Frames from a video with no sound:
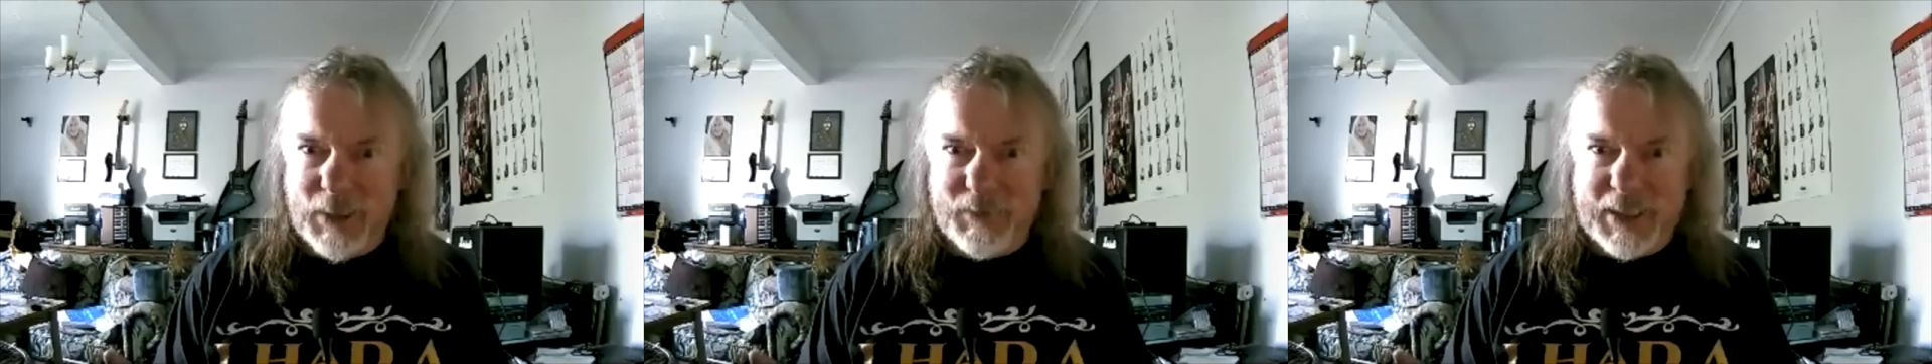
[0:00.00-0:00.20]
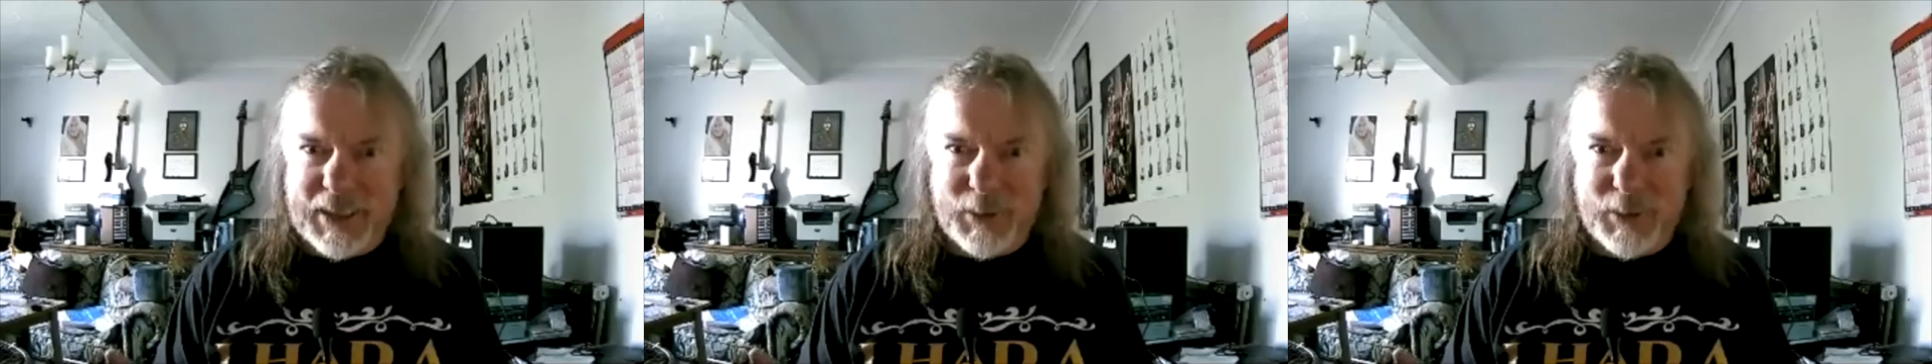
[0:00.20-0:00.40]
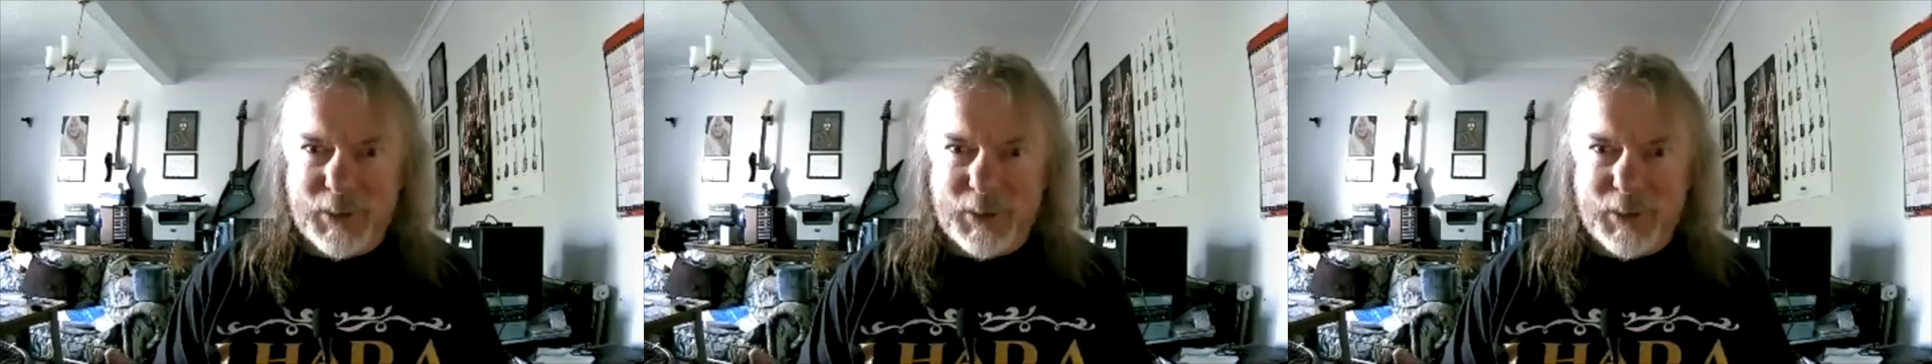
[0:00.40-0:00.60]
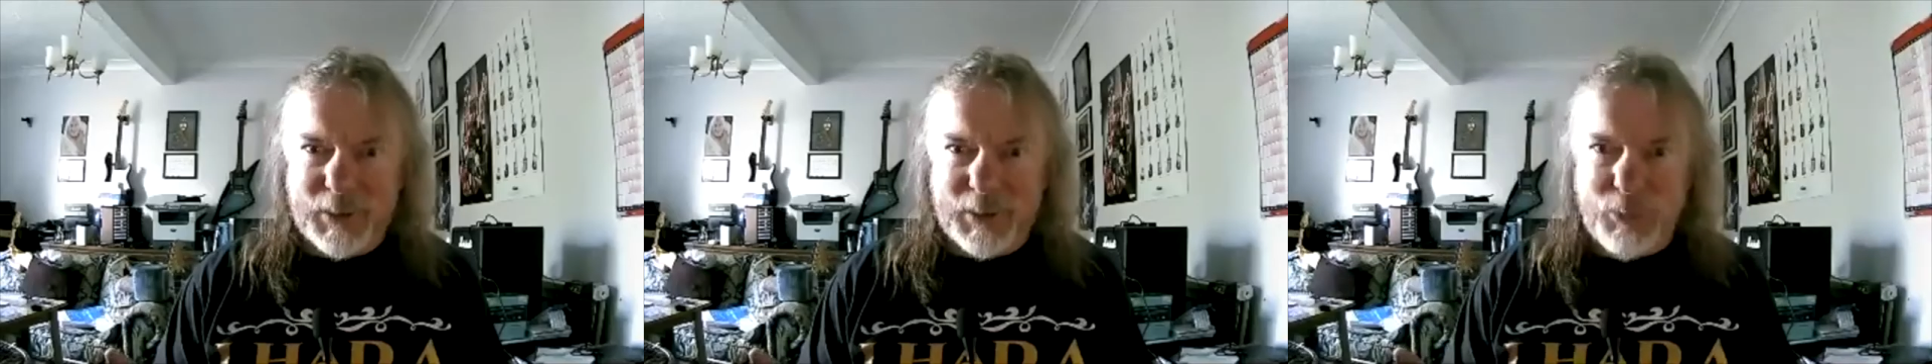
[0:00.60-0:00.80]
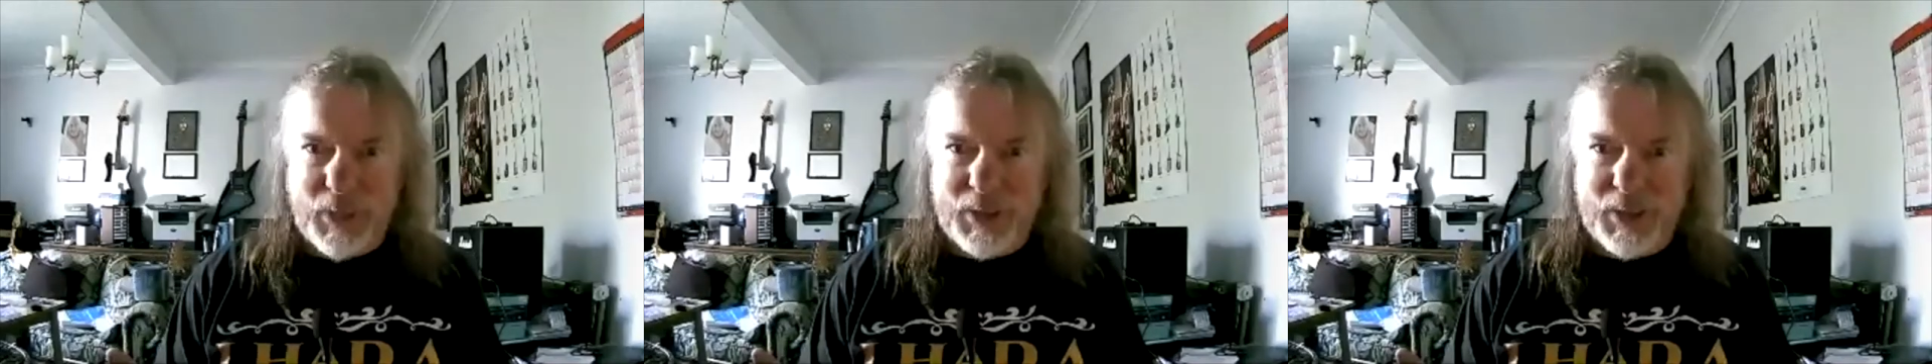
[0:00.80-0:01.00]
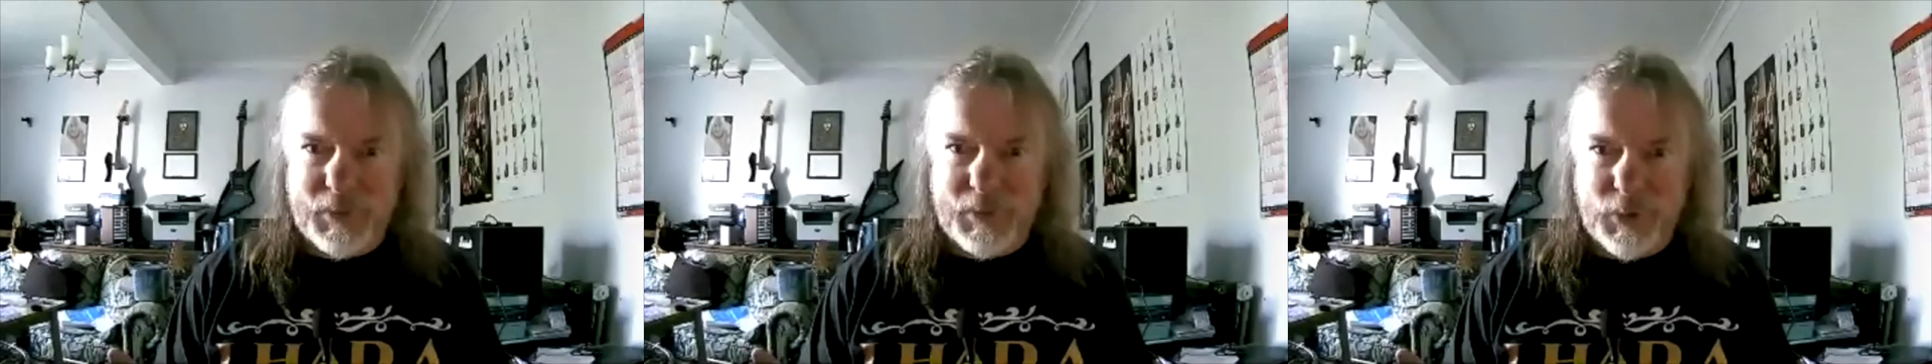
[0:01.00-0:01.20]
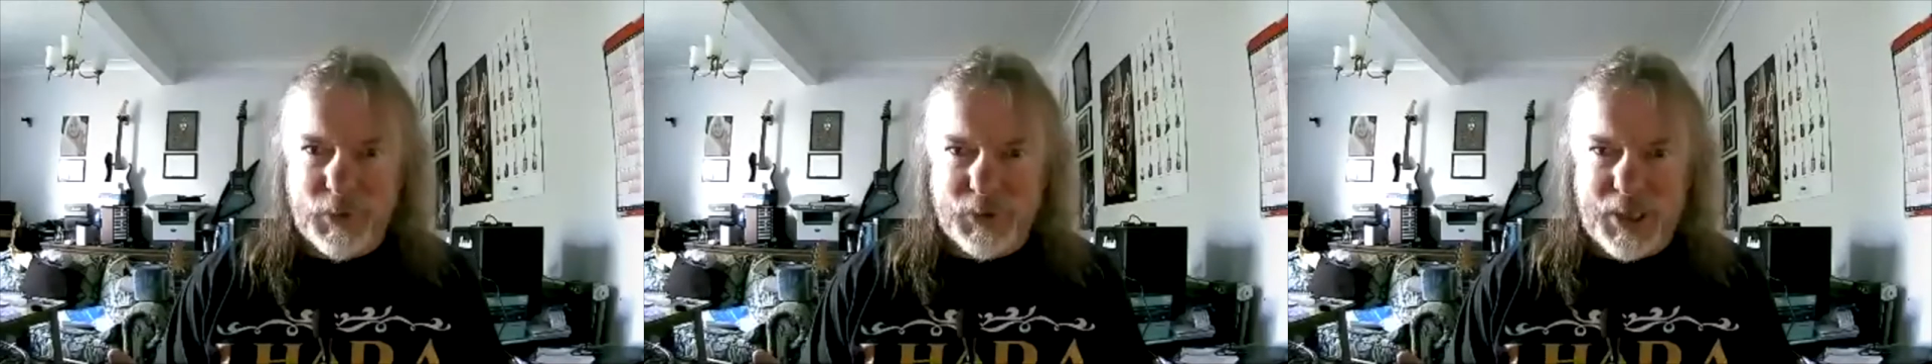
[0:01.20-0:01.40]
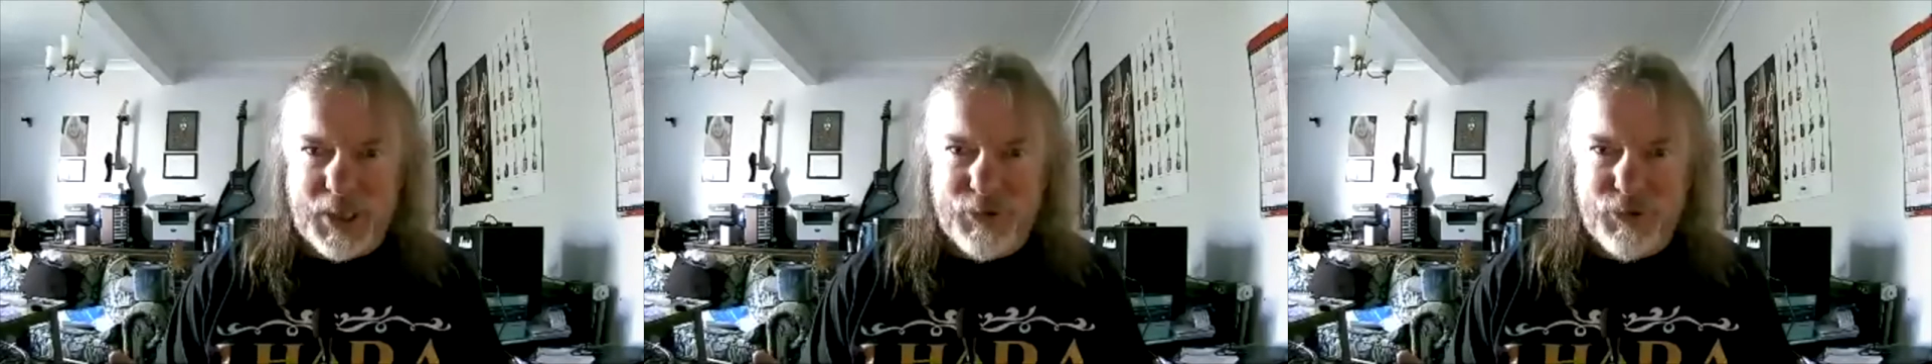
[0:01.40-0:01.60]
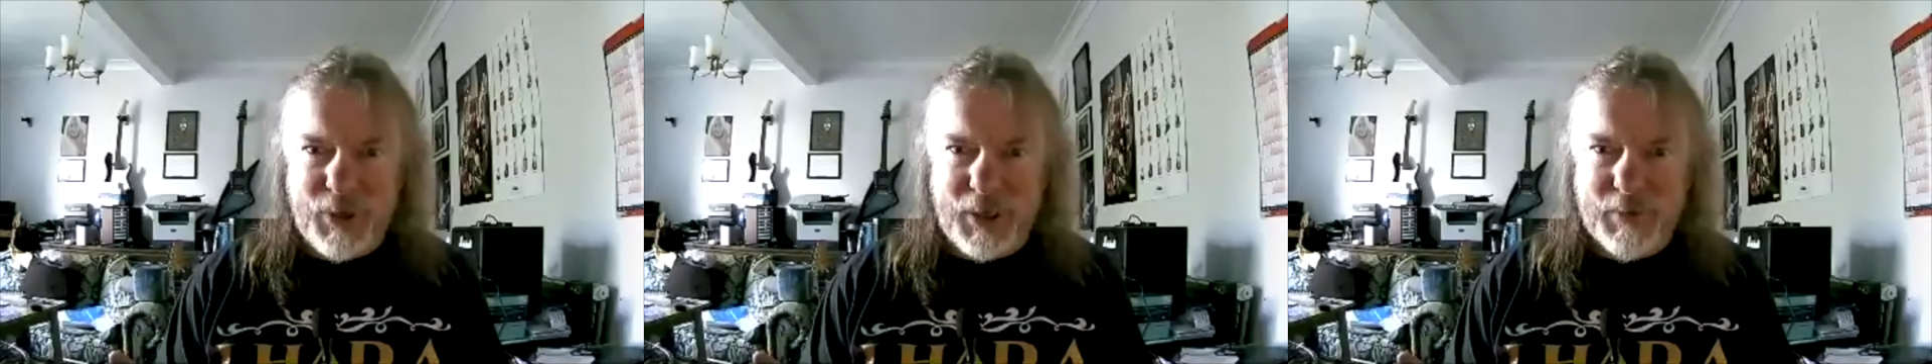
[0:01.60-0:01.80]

the police to force entry.